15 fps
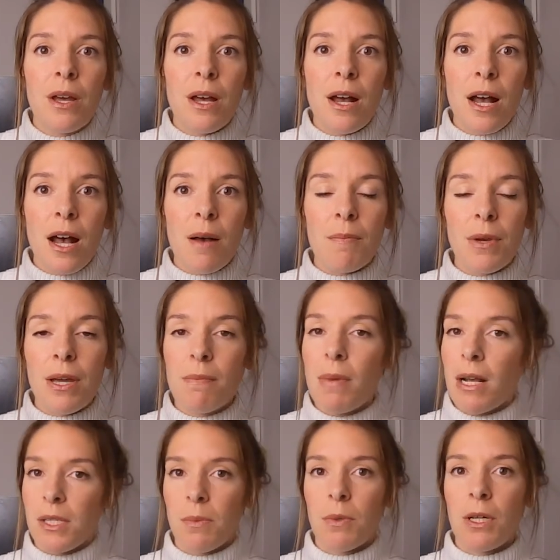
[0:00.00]
and
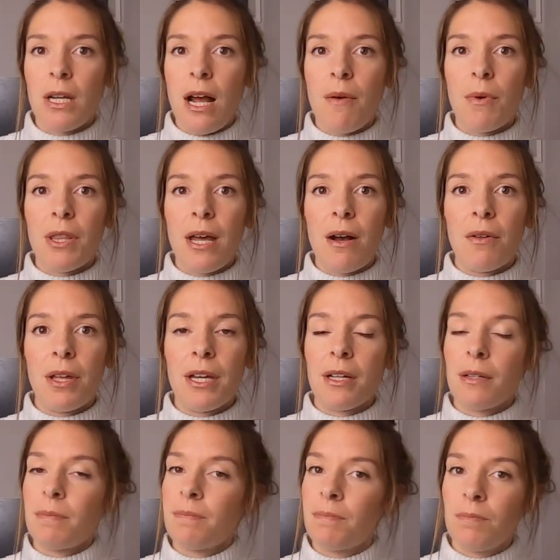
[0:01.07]
possibly not without
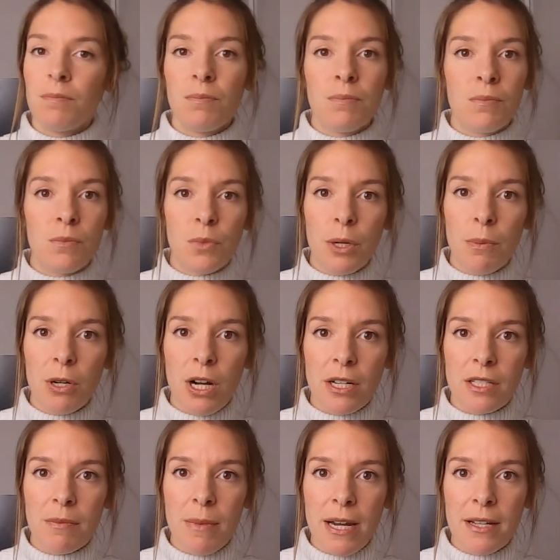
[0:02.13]

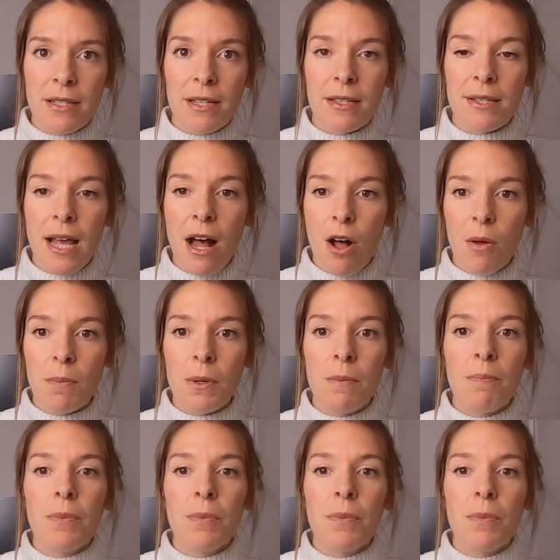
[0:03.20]
reproductive medicine's help.